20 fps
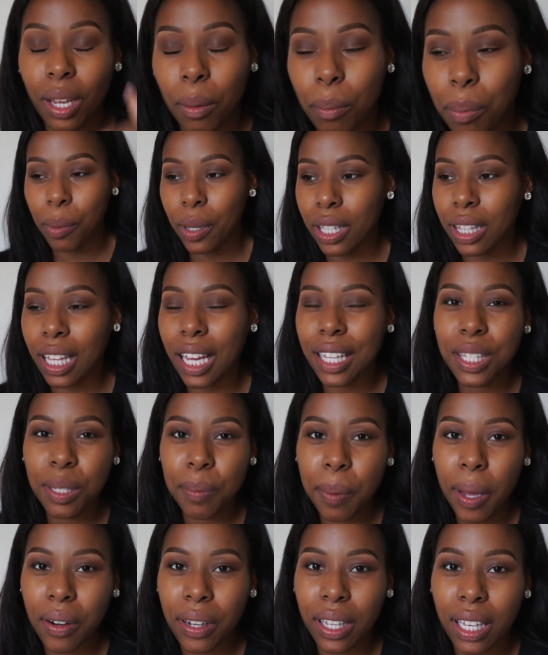But that's
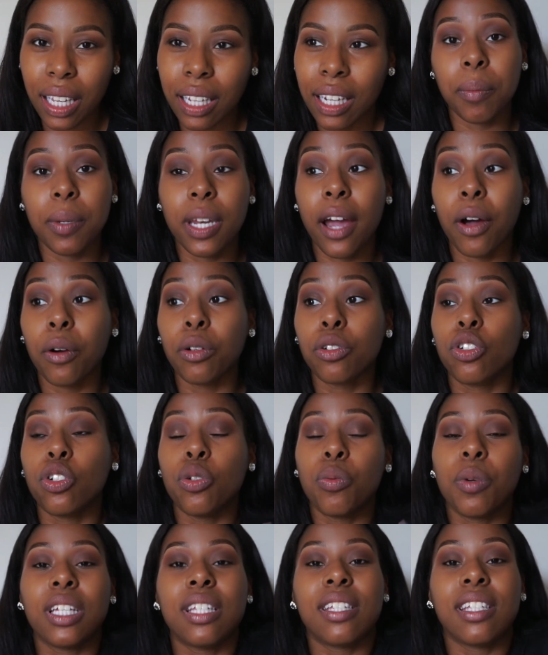about it. Now, do
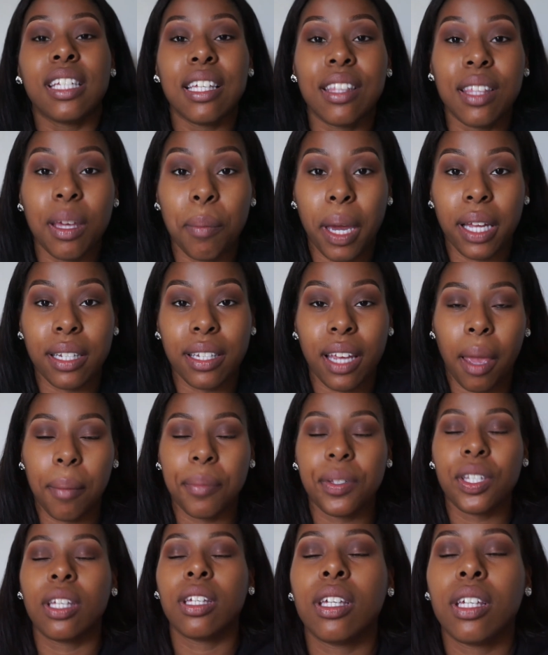we see them at times?